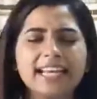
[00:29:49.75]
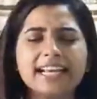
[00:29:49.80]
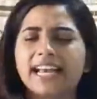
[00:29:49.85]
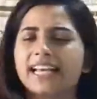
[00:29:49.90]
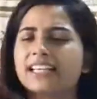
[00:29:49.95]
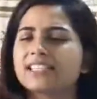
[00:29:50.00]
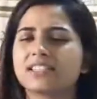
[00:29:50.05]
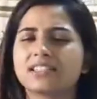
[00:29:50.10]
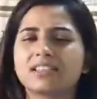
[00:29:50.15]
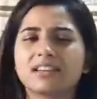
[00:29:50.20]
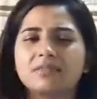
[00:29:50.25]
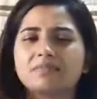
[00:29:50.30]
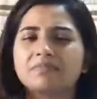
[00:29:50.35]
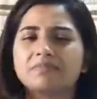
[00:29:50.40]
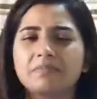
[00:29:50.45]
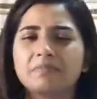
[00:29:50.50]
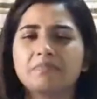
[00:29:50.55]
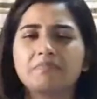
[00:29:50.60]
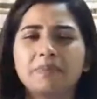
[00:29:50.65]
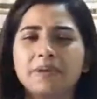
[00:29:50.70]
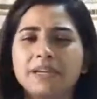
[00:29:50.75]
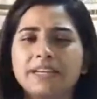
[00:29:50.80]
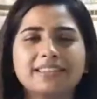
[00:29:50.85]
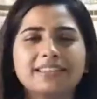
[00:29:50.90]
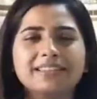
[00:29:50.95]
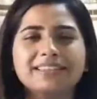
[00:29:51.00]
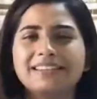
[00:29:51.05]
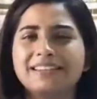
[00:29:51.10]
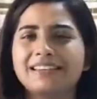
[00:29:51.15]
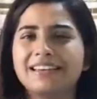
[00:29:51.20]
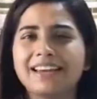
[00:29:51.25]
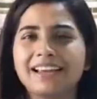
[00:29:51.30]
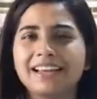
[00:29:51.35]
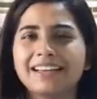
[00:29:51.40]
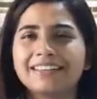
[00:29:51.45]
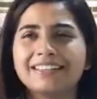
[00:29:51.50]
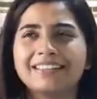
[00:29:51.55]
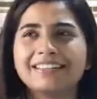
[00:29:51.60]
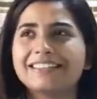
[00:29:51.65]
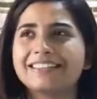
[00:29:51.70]
guest, be it
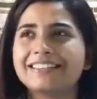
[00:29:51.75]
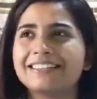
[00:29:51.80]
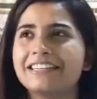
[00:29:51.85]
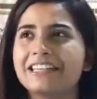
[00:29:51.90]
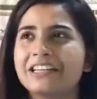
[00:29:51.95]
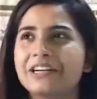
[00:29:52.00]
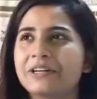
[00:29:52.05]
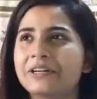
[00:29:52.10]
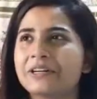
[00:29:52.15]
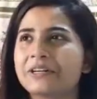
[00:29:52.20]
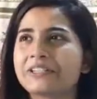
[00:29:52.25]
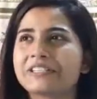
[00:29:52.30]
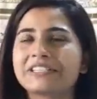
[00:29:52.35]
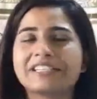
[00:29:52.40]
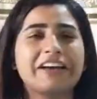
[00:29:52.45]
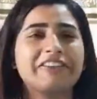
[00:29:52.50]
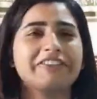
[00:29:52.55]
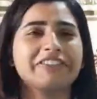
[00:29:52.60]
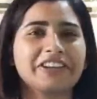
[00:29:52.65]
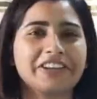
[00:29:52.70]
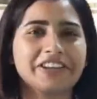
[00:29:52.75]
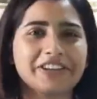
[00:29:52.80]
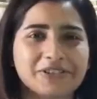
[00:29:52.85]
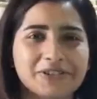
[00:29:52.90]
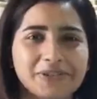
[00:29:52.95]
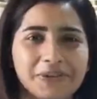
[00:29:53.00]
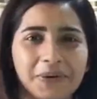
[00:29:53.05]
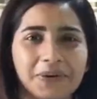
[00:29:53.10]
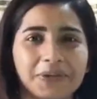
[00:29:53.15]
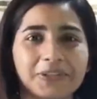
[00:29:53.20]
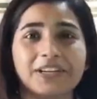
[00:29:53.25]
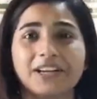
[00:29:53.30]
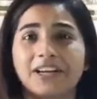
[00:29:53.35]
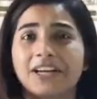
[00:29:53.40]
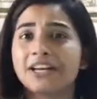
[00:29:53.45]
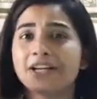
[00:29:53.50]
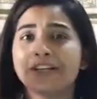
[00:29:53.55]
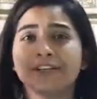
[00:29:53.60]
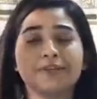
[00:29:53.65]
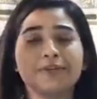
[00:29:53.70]
like a little 7 years old
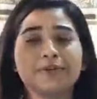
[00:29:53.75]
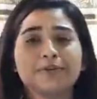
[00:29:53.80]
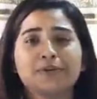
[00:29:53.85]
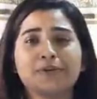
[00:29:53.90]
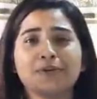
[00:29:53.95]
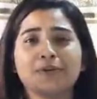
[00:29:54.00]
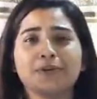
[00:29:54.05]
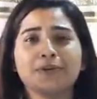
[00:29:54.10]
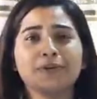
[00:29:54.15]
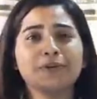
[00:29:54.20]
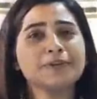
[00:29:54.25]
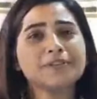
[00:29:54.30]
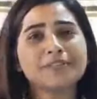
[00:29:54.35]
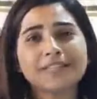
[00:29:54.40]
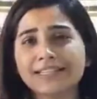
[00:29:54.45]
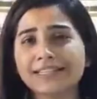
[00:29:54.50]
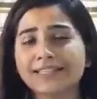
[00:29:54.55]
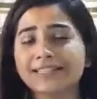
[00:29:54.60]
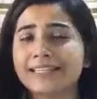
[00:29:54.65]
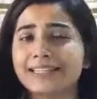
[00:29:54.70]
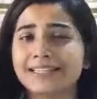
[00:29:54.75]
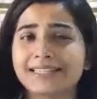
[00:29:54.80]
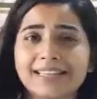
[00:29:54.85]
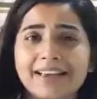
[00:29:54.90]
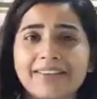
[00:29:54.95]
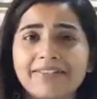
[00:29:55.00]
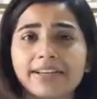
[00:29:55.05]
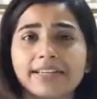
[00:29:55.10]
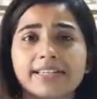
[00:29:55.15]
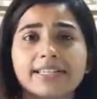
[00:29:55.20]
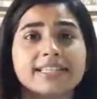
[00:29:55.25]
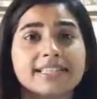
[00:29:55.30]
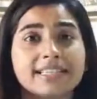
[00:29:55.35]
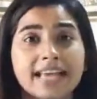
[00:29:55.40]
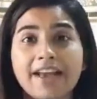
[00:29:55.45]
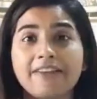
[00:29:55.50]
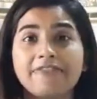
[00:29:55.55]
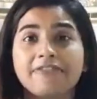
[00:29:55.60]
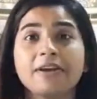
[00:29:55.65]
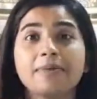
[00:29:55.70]
to, you know, 60s, 70s,
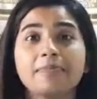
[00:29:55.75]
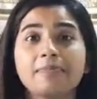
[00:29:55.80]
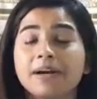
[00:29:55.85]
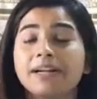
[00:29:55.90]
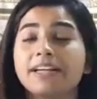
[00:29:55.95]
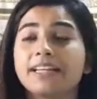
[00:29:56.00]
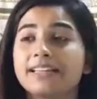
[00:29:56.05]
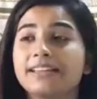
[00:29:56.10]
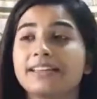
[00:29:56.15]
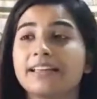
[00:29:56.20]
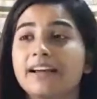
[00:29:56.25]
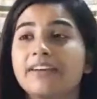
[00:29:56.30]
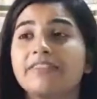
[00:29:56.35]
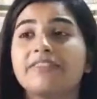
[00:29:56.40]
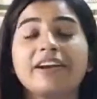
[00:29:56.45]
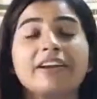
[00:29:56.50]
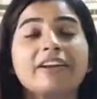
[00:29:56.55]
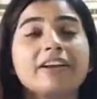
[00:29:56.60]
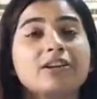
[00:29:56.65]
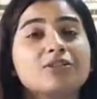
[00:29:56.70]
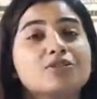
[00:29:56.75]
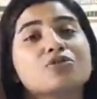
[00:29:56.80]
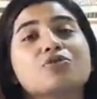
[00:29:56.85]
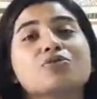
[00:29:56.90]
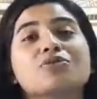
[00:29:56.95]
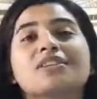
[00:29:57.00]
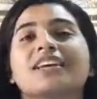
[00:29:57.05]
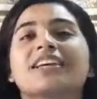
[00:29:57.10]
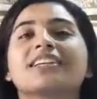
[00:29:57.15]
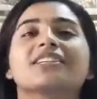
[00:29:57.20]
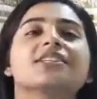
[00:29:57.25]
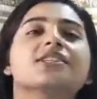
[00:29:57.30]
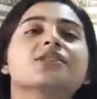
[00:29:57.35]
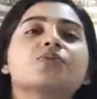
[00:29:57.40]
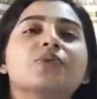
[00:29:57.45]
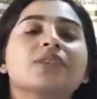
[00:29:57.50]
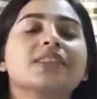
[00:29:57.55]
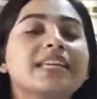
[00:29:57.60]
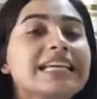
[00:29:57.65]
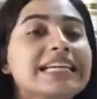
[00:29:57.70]
everybody, they are very associated
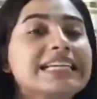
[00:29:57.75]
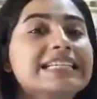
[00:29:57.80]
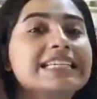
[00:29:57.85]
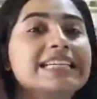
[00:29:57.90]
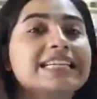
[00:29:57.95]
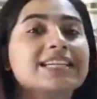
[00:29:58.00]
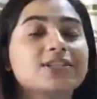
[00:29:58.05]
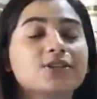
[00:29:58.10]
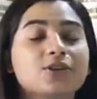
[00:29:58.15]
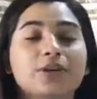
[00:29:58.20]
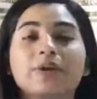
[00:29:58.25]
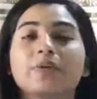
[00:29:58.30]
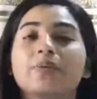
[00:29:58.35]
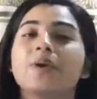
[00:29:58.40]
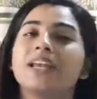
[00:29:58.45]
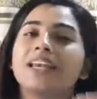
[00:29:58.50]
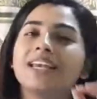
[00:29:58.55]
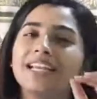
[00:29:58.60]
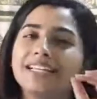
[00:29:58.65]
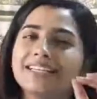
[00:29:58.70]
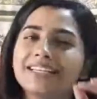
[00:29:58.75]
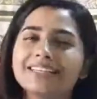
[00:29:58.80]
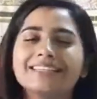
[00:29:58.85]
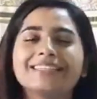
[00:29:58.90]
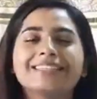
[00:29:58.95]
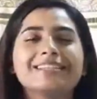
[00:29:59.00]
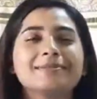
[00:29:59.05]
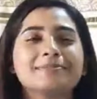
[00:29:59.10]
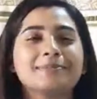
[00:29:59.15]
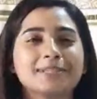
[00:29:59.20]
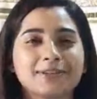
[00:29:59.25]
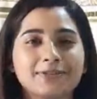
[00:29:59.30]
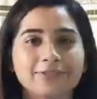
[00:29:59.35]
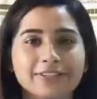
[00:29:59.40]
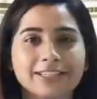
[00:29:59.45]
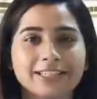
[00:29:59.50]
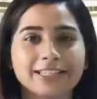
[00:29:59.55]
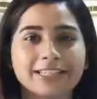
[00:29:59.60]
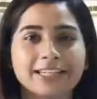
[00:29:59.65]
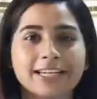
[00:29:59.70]
with internet, okay? We need a little bit of
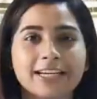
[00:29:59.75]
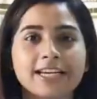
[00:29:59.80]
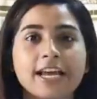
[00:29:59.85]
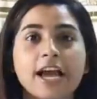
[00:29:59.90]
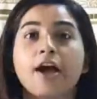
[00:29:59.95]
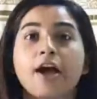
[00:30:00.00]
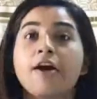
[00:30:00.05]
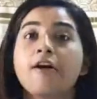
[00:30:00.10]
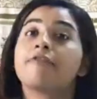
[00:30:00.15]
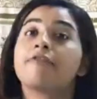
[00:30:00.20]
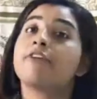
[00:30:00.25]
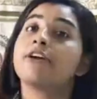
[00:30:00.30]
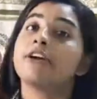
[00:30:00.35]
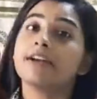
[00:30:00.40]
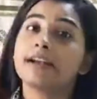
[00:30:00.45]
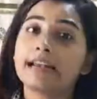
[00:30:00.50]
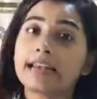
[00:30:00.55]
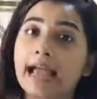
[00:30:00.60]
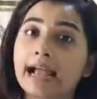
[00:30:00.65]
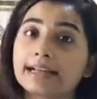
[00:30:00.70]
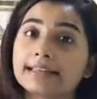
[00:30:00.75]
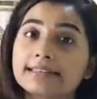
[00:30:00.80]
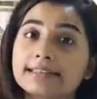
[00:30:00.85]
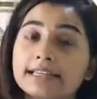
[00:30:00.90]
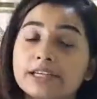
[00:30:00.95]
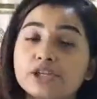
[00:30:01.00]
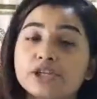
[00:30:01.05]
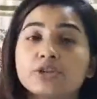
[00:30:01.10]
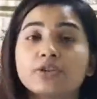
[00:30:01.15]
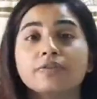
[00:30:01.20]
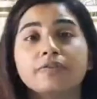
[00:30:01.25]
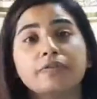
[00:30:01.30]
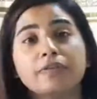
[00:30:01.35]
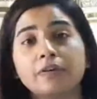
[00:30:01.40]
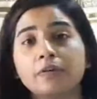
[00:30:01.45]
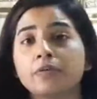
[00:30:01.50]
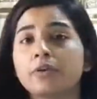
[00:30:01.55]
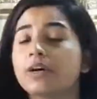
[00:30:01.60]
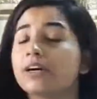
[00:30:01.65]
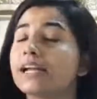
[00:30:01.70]
internet for relaxation,
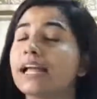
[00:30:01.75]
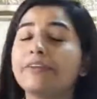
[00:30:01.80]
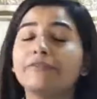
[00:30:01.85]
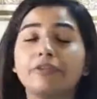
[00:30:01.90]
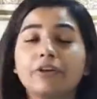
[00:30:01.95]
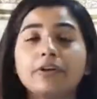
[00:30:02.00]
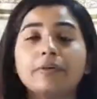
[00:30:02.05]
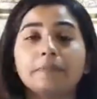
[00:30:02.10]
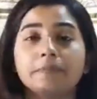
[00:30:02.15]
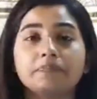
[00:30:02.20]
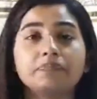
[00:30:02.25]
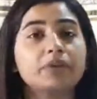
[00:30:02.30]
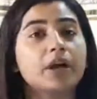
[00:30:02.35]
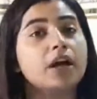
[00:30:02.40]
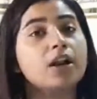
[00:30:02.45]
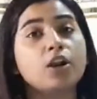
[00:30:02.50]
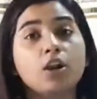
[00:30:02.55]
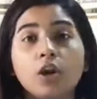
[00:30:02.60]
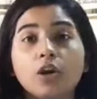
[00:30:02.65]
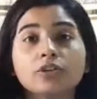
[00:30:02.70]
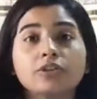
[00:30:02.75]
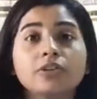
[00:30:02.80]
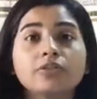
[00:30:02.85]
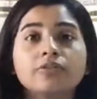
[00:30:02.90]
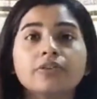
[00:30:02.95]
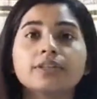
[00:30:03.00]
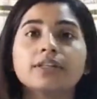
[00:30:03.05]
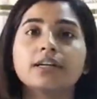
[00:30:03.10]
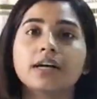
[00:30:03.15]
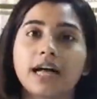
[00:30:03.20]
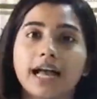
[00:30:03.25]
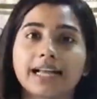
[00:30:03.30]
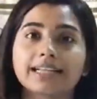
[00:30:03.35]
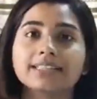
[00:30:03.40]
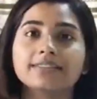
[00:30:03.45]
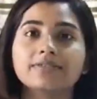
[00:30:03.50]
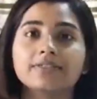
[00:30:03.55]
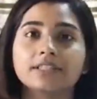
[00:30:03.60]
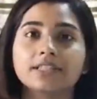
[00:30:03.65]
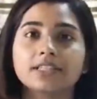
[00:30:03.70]
for work, and for a lot of other
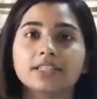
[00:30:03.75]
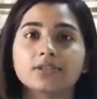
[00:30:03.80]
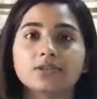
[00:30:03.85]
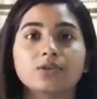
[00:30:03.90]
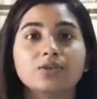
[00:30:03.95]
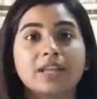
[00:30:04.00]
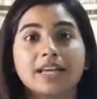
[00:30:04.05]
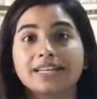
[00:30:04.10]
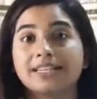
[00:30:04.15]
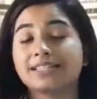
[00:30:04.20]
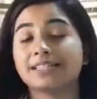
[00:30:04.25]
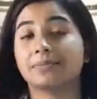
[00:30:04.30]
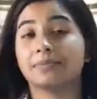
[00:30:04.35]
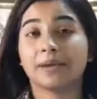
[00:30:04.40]
activities. So that is